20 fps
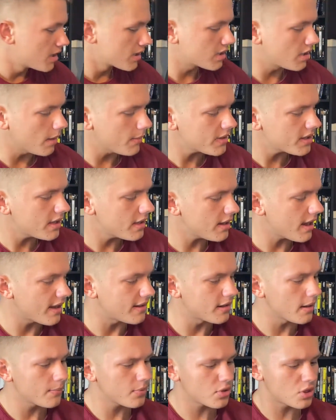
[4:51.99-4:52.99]
Coming in at
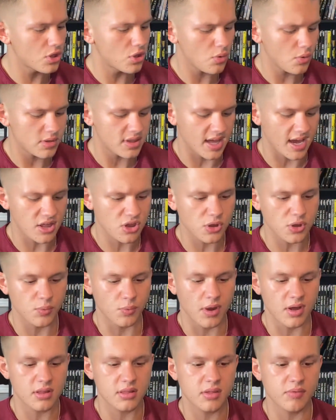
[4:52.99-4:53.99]
number two is actually
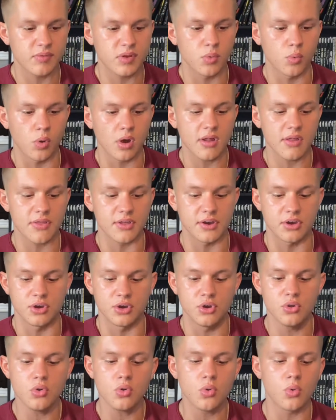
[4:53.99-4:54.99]
relatively one of the
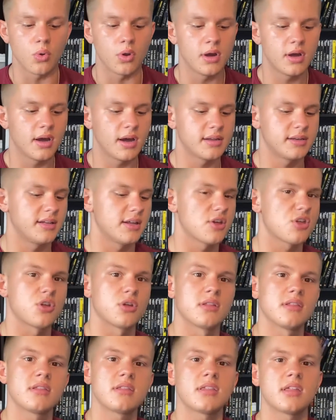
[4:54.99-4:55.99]
new
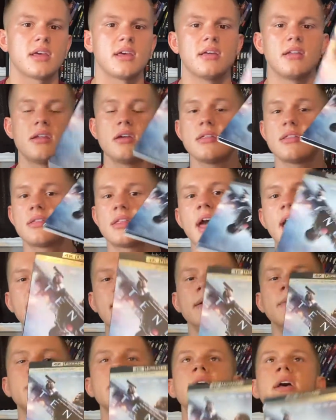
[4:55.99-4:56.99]
additions. It is
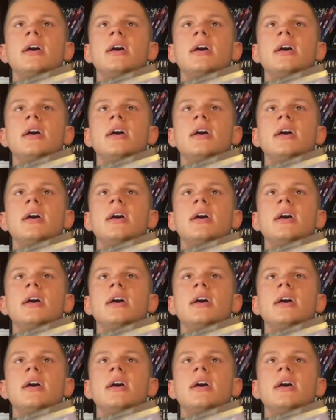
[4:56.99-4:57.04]
Tenet.